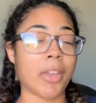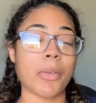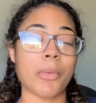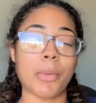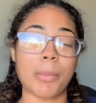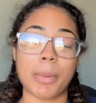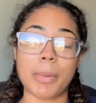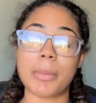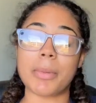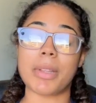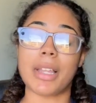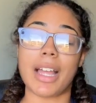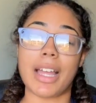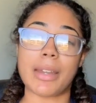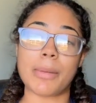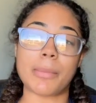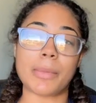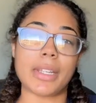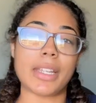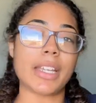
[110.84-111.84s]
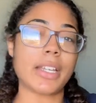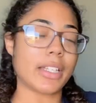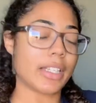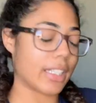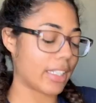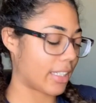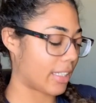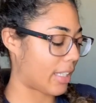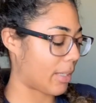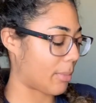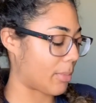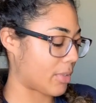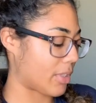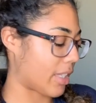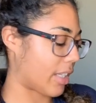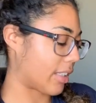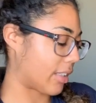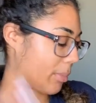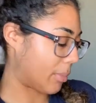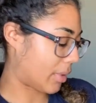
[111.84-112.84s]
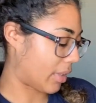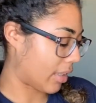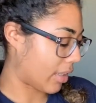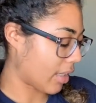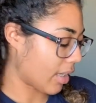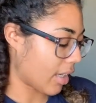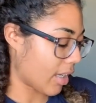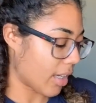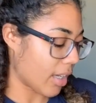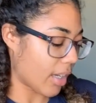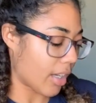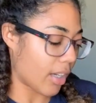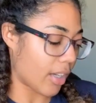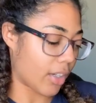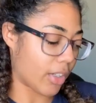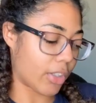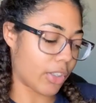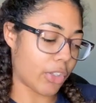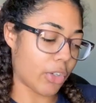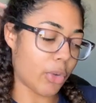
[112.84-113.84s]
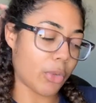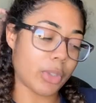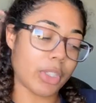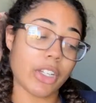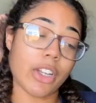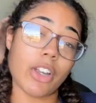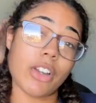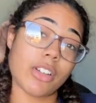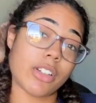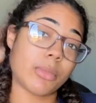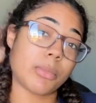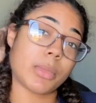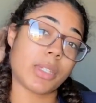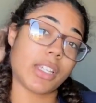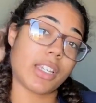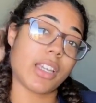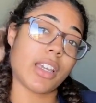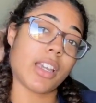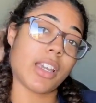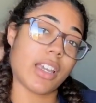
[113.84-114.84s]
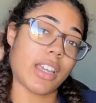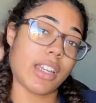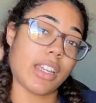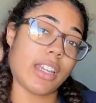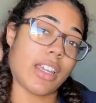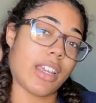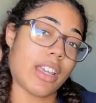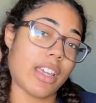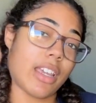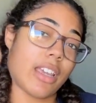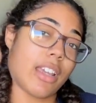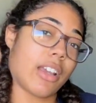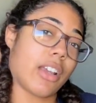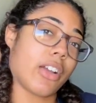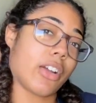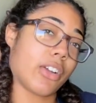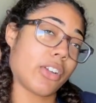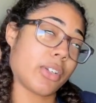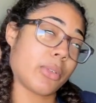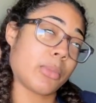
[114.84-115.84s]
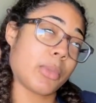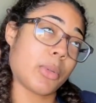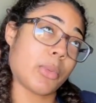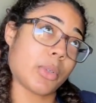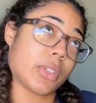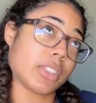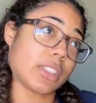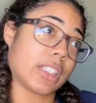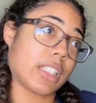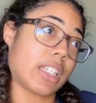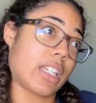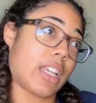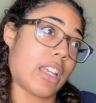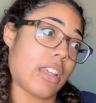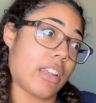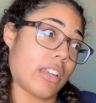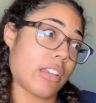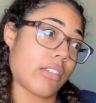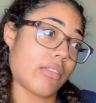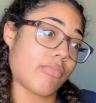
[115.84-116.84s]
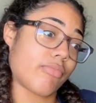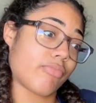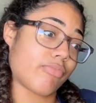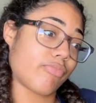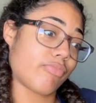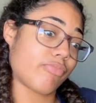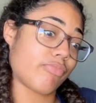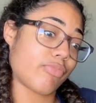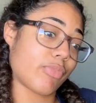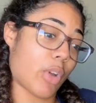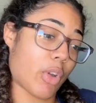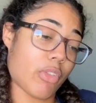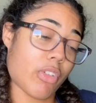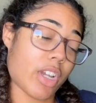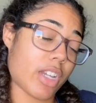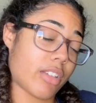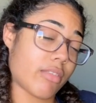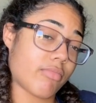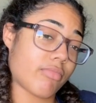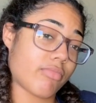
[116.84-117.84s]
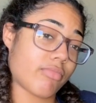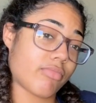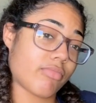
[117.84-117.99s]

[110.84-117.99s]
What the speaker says: When people lie to me thinking they protecting me, you're only hurting me and hurting me worse in the end. All right?